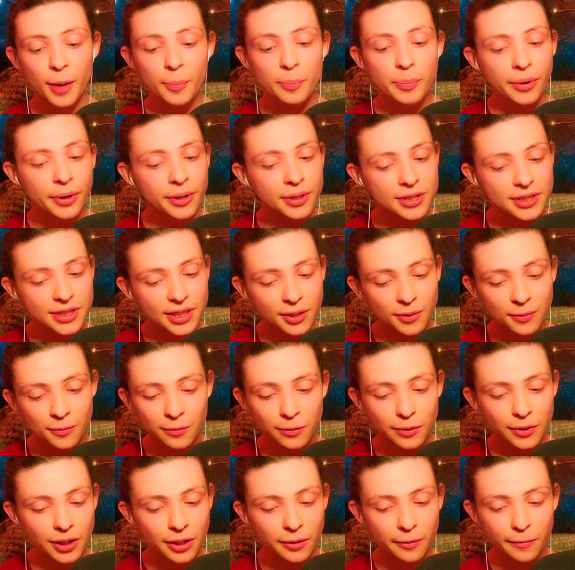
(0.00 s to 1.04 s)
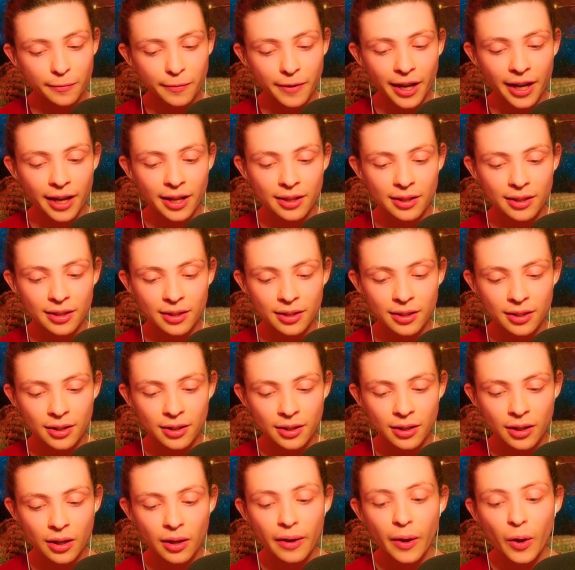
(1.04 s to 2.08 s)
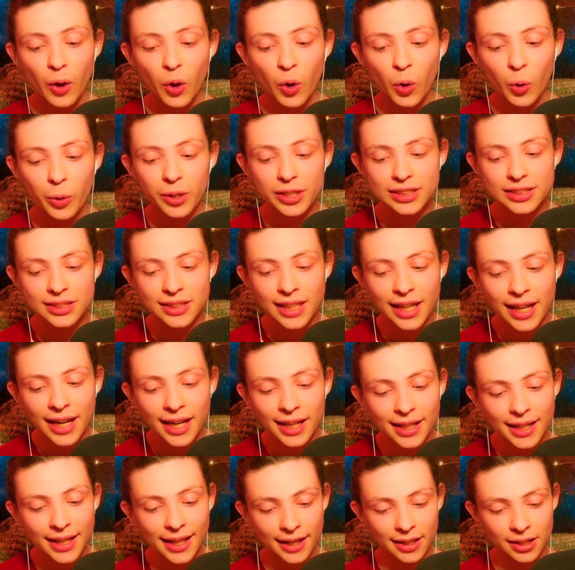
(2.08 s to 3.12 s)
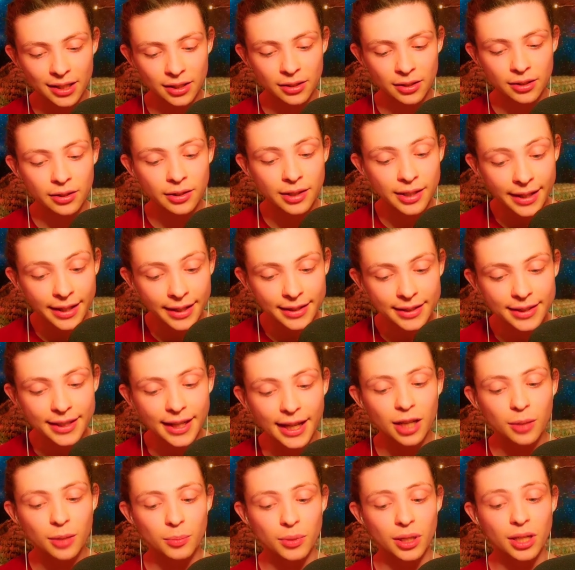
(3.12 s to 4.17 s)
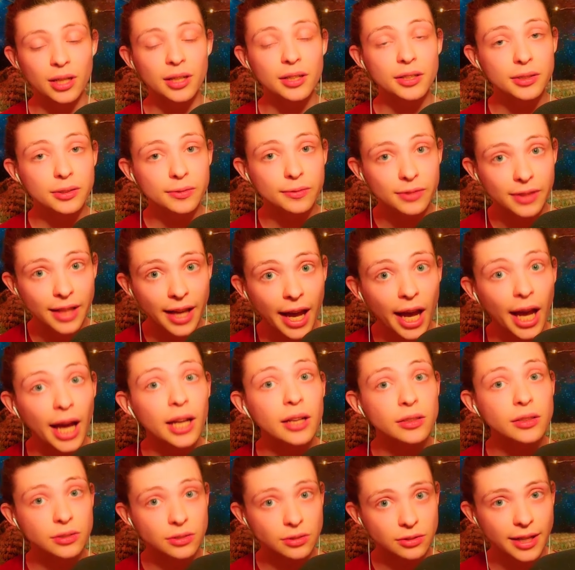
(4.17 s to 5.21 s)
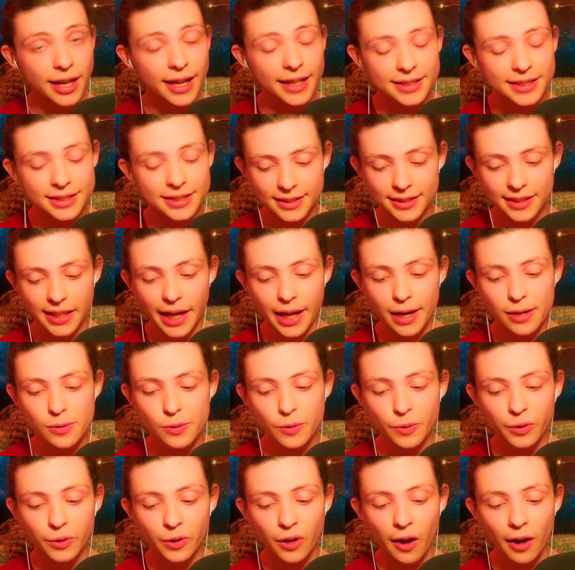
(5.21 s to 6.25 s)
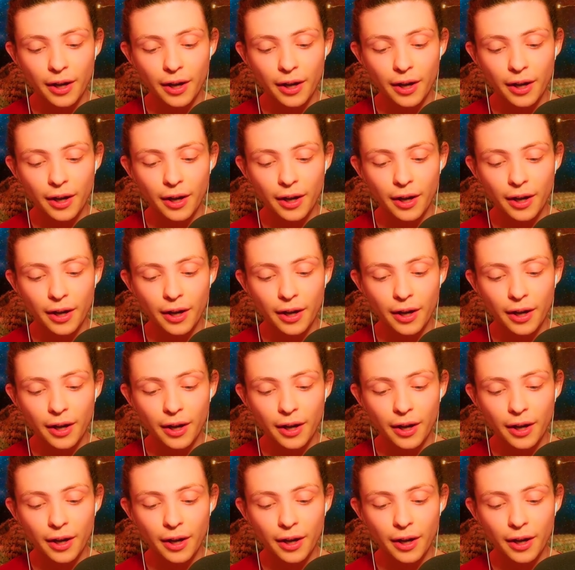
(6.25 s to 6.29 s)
A person full of faith, who is dedicated to the attainment of that transcendental